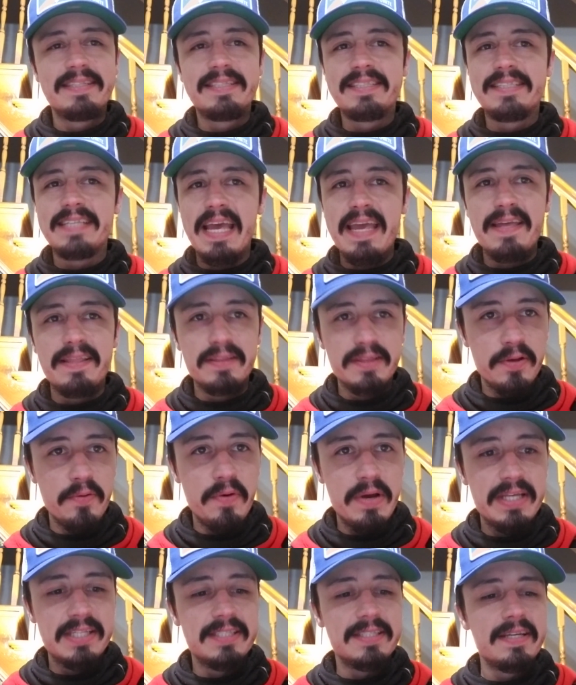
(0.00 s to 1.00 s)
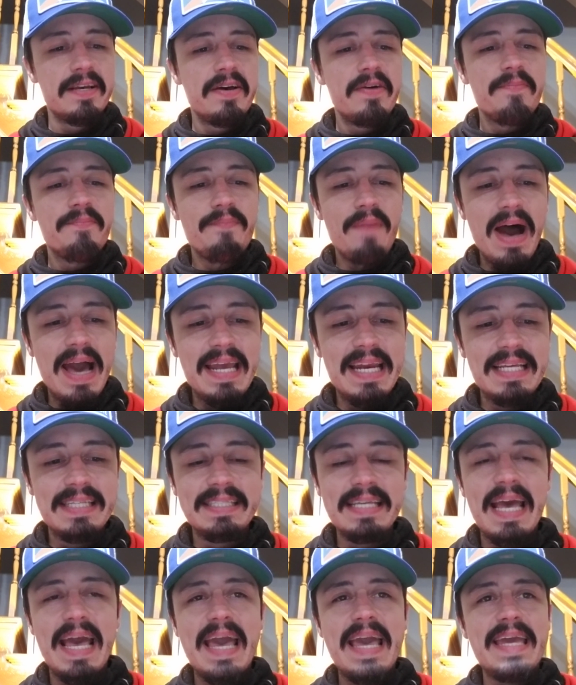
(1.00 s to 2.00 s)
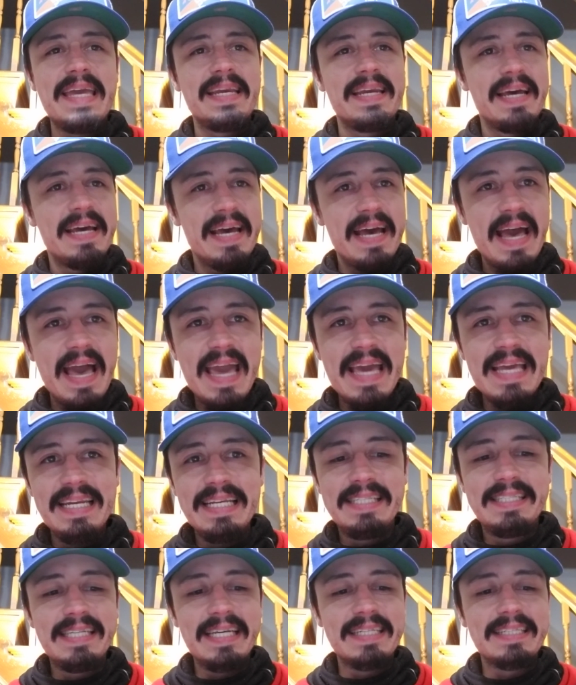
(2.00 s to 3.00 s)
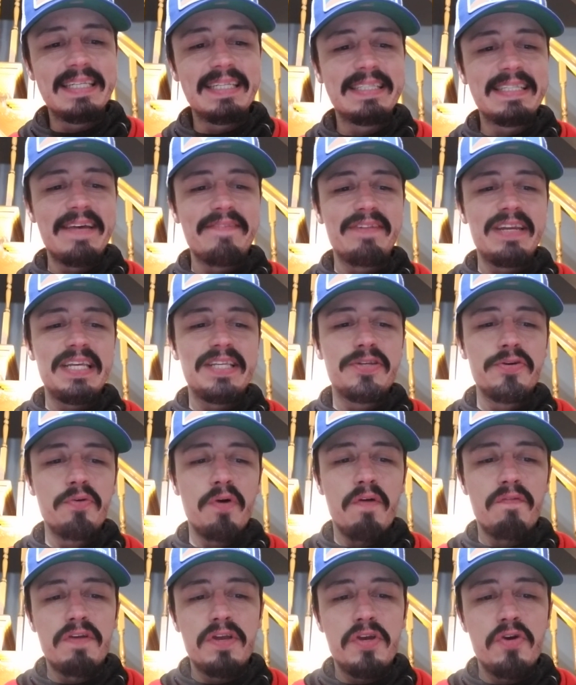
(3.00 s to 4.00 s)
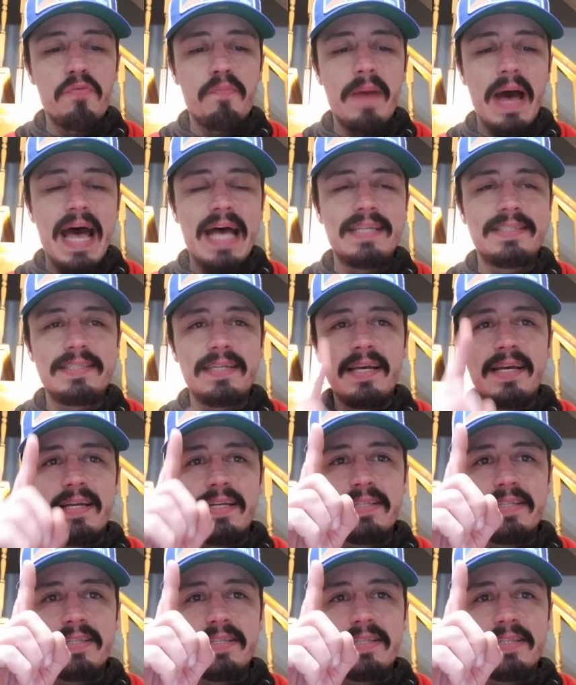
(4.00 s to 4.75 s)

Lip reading: St. Louis minus 8, 86-72 over UMass.